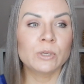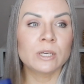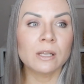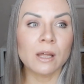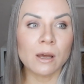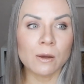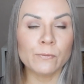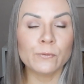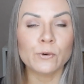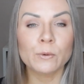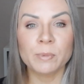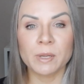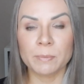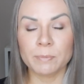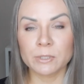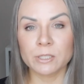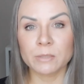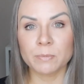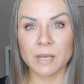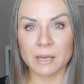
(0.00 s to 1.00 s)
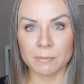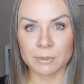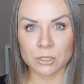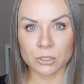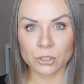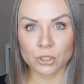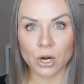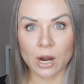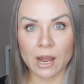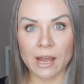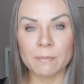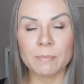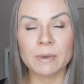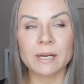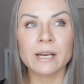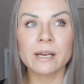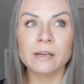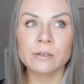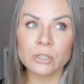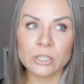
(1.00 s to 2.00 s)
would love for people to be able to try,
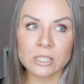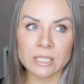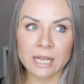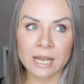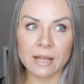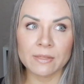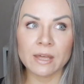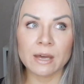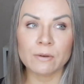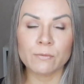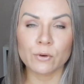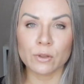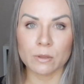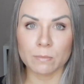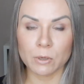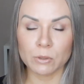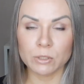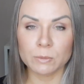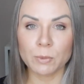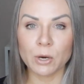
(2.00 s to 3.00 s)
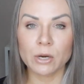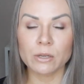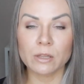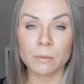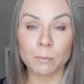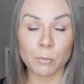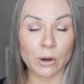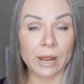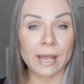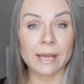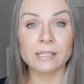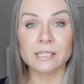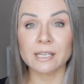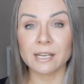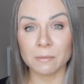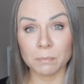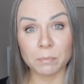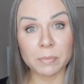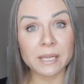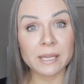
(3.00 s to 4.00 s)
but I understand that for the most part, the brand
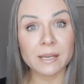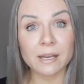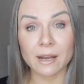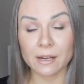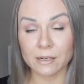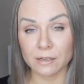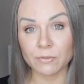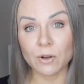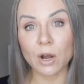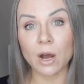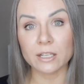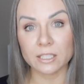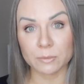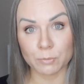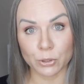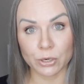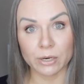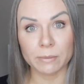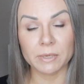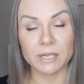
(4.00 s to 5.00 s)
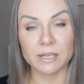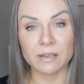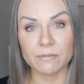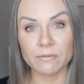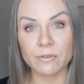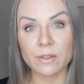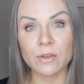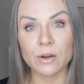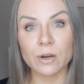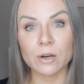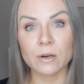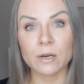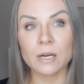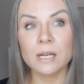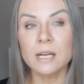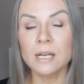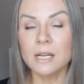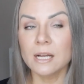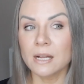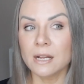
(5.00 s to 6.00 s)
can be kind of cost prohibitive.
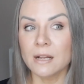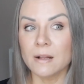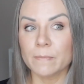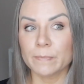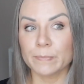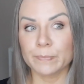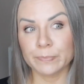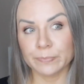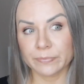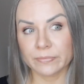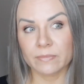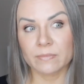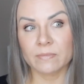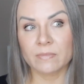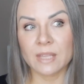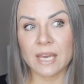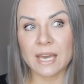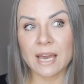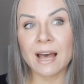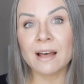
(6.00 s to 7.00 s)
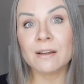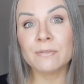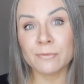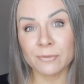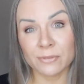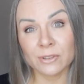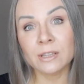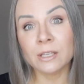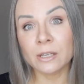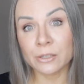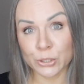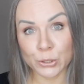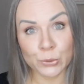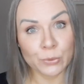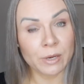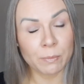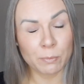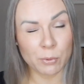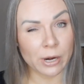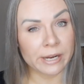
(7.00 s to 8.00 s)
They're, they have
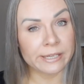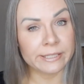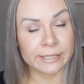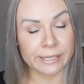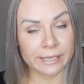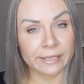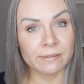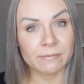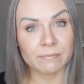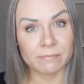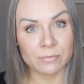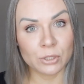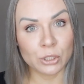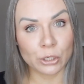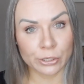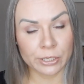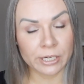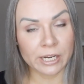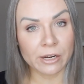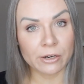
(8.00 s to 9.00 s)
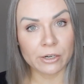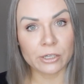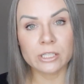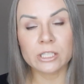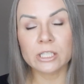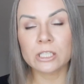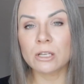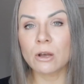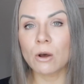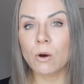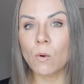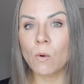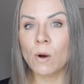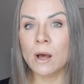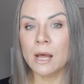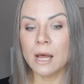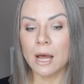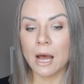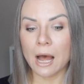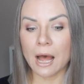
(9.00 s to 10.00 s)
luxury pricing darn near. So,